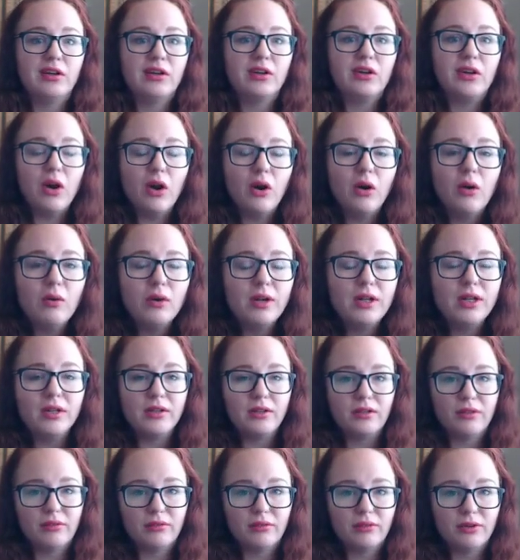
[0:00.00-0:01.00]
going
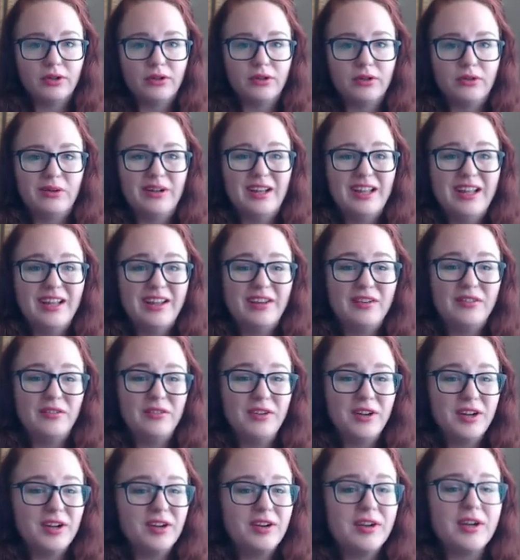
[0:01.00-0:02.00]
through and
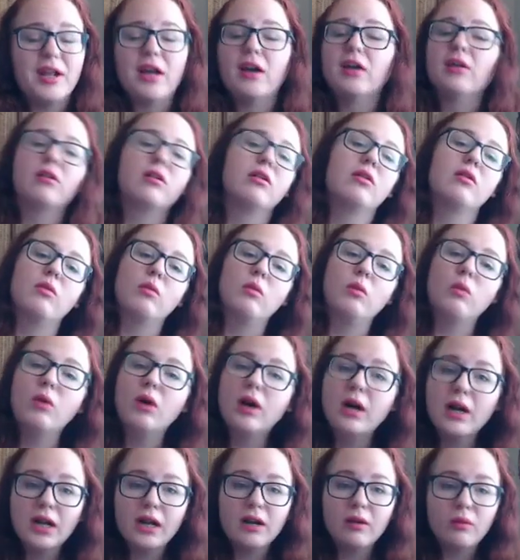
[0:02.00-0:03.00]
figuring out
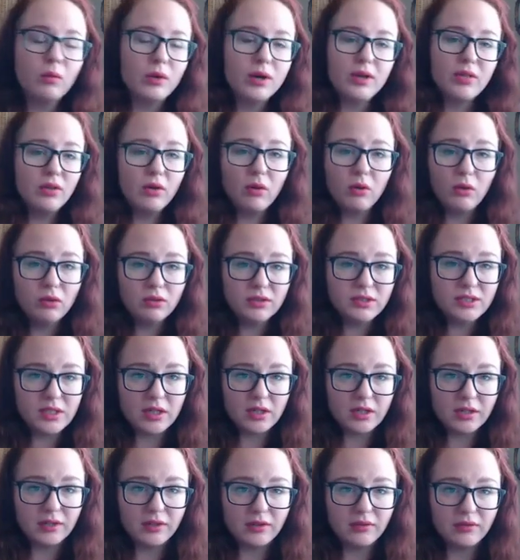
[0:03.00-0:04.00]
where the holes
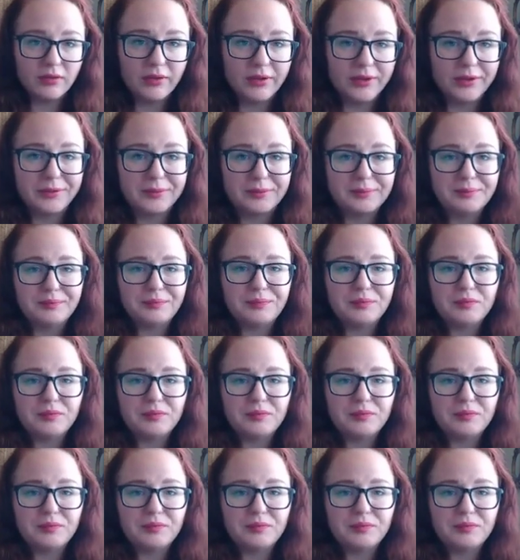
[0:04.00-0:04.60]
are in the funnel?